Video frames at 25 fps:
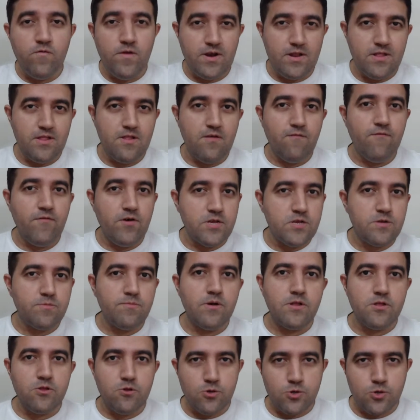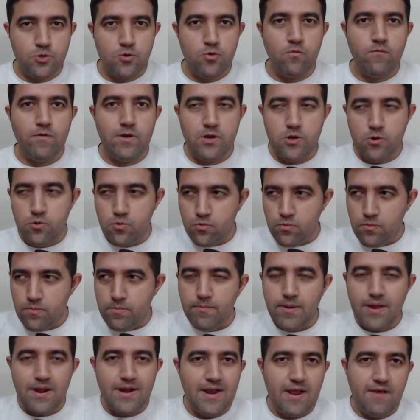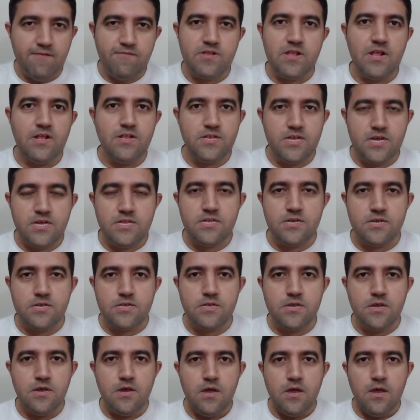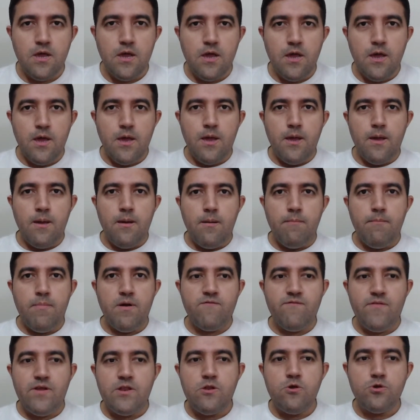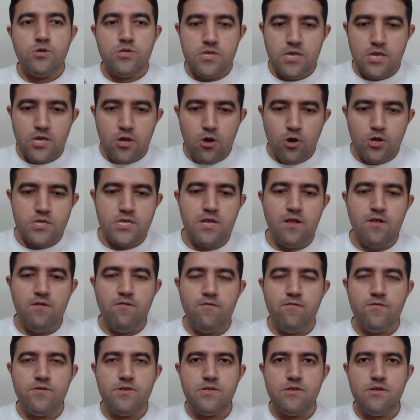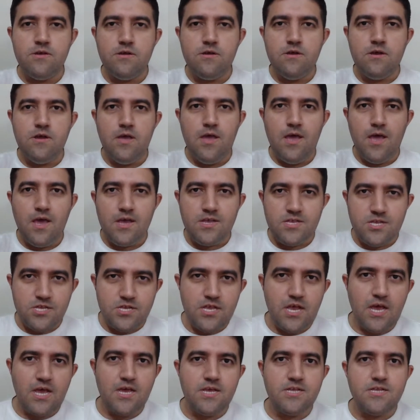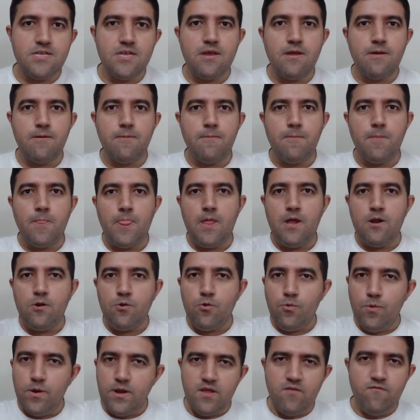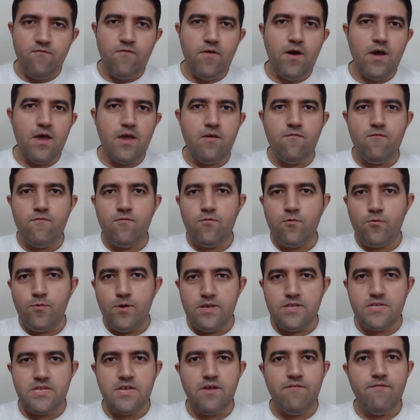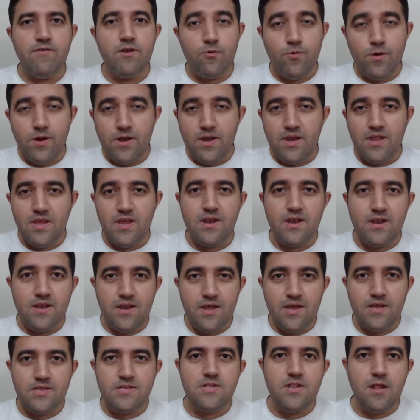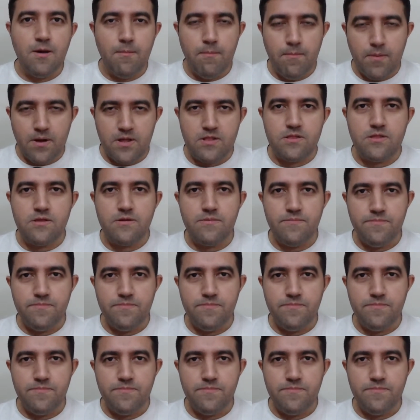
weight in the first month or so when you make lifestyle changes. But when you see yourselves exercising 25, 27, 28 days in a month,